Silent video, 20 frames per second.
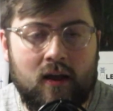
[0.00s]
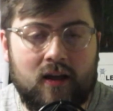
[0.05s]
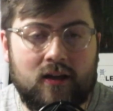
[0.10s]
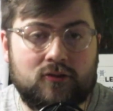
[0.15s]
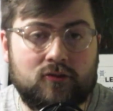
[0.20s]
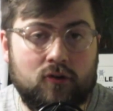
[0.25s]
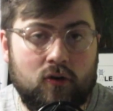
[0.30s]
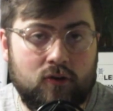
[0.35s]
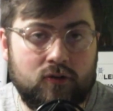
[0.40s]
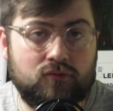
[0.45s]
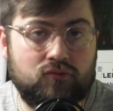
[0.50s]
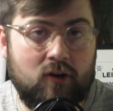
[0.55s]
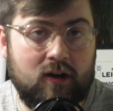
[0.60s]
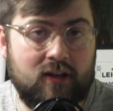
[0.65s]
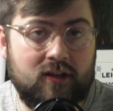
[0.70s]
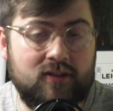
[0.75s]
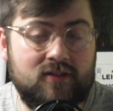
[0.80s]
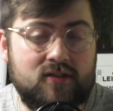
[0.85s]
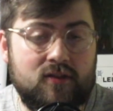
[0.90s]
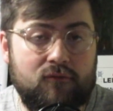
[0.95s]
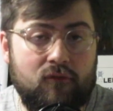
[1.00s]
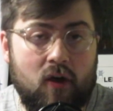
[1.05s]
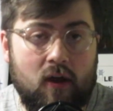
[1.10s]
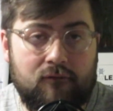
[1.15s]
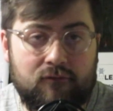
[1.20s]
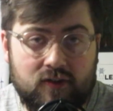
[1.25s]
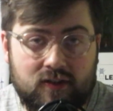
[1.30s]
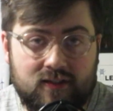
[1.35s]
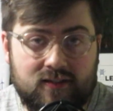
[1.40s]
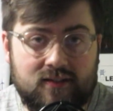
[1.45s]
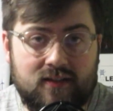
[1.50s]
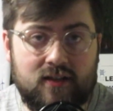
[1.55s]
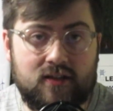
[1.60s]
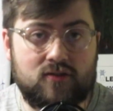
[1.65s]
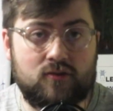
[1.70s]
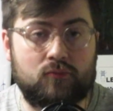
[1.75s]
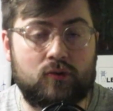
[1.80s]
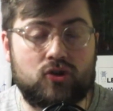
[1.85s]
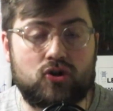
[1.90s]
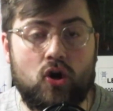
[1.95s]
As long as Reading can survive for this
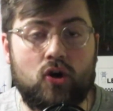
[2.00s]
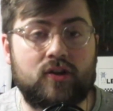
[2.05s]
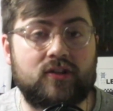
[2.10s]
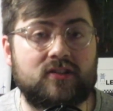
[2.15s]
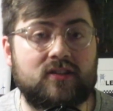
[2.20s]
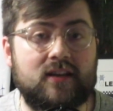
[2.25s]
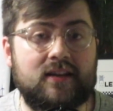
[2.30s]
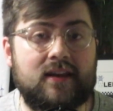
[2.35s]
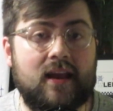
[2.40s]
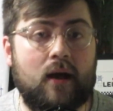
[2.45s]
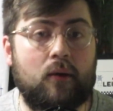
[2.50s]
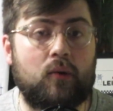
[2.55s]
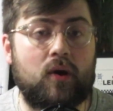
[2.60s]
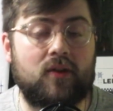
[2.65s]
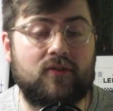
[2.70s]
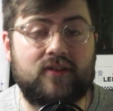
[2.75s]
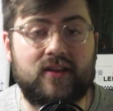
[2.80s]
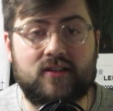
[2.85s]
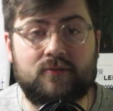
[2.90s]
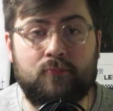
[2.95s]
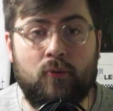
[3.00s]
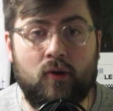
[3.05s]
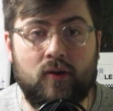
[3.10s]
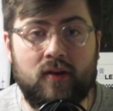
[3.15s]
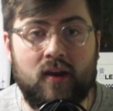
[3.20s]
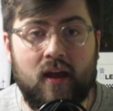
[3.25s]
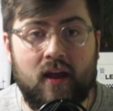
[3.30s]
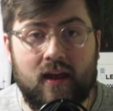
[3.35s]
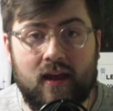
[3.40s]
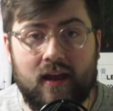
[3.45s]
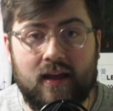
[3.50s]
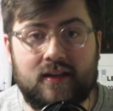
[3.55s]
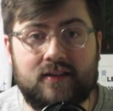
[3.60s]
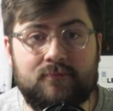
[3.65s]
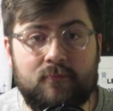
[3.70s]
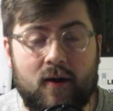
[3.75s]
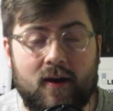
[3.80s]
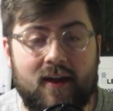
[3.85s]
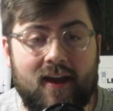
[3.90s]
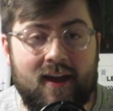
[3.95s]
season, which honestly now at this point
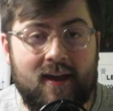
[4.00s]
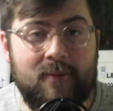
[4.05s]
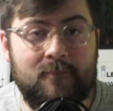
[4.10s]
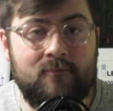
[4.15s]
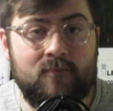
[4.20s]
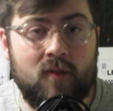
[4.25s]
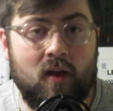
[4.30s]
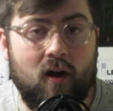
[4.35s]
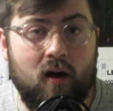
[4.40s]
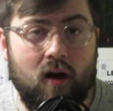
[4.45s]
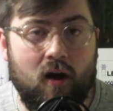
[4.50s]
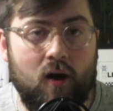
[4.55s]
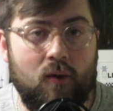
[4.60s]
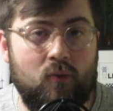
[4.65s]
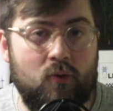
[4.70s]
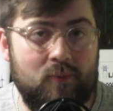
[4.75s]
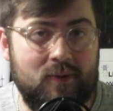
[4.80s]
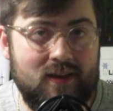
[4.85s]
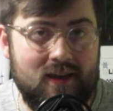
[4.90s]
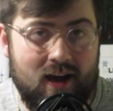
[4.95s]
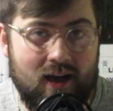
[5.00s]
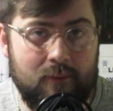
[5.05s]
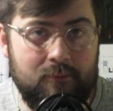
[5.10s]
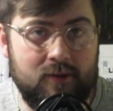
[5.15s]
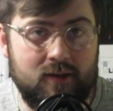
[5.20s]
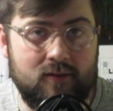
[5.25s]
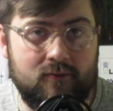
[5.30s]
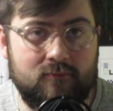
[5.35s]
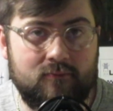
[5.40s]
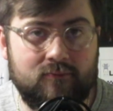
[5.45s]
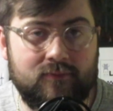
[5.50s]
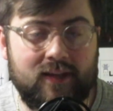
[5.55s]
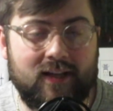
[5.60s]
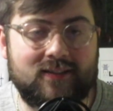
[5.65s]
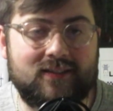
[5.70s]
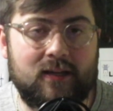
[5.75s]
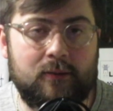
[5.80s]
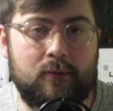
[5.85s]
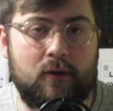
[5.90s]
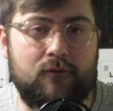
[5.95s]
is my aim, I will be happy.
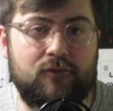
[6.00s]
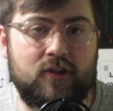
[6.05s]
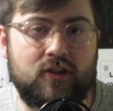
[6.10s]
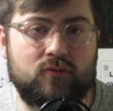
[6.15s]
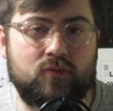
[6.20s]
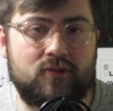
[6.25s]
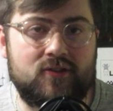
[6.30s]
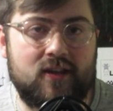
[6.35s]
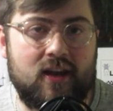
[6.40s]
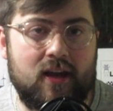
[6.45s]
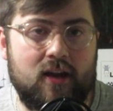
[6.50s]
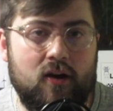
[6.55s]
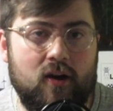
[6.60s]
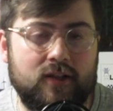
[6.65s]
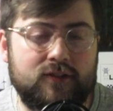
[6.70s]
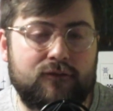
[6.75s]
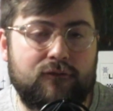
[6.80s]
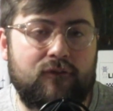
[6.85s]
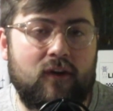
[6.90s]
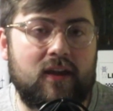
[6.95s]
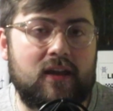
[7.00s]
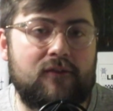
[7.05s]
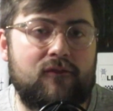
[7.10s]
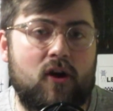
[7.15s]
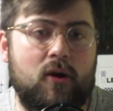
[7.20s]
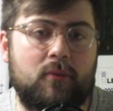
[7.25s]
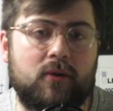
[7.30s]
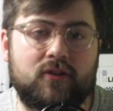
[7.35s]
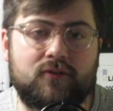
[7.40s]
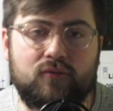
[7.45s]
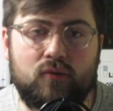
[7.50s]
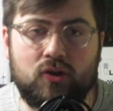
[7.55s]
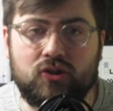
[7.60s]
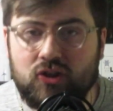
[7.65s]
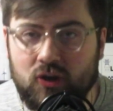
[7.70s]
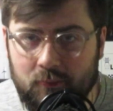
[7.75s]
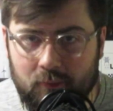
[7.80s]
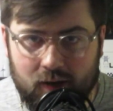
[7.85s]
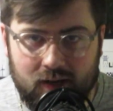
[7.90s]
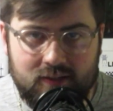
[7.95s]
That's going to be it for this one today, guys. Thank you very much for
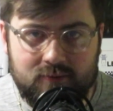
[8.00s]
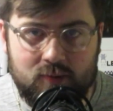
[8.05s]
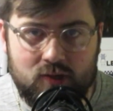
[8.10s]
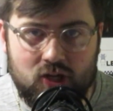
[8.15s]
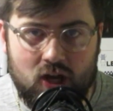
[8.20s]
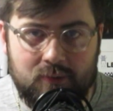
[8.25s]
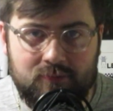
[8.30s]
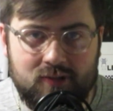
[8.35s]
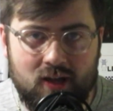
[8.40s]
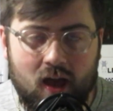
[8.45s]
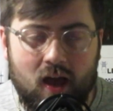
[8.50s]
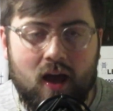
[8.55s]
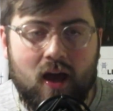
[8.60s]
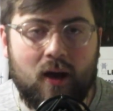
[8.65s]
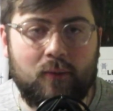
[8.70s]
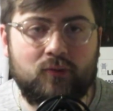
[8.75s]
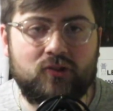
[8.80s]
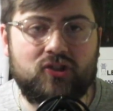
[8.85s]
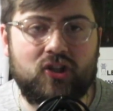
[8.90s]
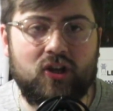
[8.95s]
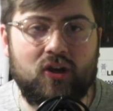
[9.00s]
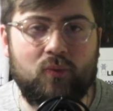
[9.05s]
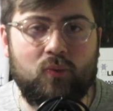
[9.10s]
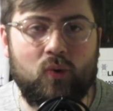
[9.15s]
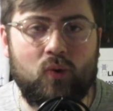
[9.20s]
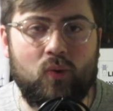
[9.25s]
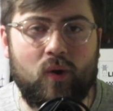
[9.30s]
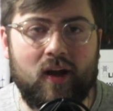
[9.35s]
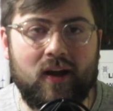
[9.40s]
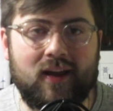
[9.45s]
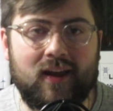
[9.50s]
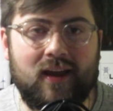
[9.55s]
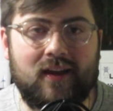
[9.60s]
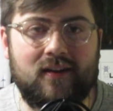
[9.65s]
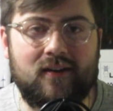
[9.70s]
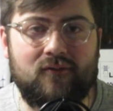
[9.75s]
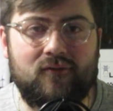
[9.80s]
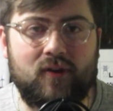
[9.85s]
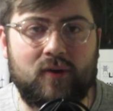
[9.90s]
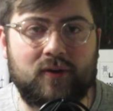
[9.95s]
watching. My name's been James, and we'll see you all
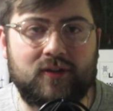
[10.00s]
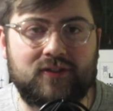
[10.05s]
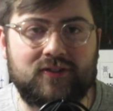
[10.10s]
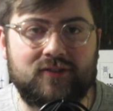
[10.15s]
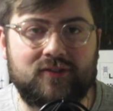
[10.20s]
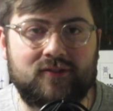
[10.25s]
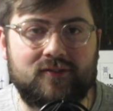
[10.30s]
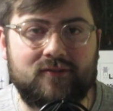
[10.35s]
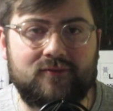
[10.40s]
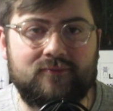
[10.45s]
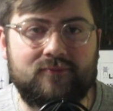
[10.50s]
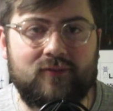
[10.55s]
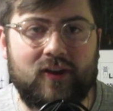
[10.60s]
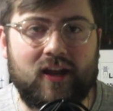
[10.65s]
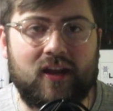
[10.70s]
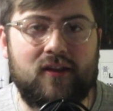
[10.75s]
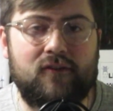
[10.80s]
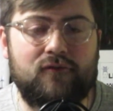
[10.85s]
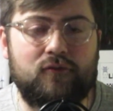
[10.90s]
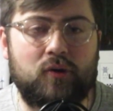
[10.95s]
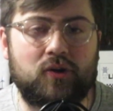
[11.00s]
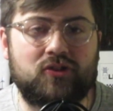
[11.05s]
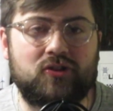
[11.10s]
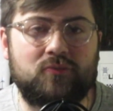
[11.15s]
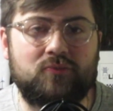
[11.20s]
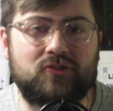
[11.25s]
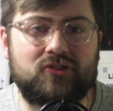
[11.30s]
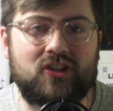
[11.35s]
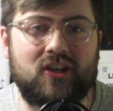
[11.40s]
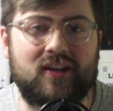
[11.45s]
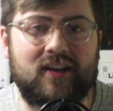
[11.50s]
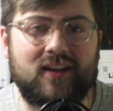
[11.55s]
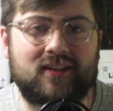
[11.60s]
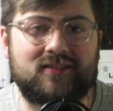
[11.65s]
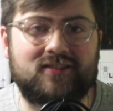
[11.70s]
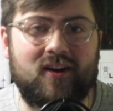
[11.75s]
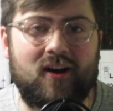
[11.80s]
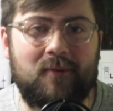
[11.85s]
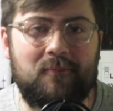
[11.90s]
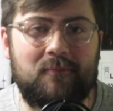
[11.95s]
again very soon. Thank you for watching. We'll see you
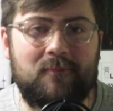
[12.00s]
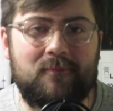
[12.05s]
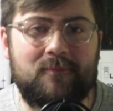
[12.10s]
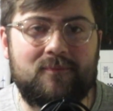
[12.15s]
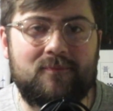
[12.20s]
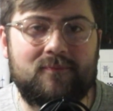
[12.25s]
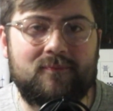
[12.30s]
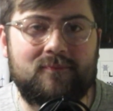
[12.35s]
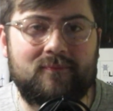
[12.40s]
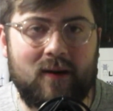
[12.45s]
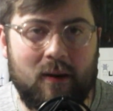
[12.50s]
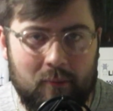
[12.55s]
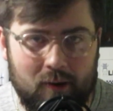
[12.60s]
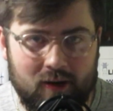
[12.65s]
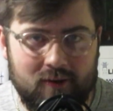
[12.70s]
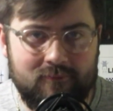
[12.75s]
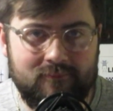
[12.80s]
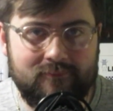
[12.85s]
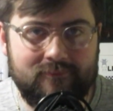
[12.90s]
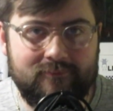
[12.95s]
next time. Bye-bye.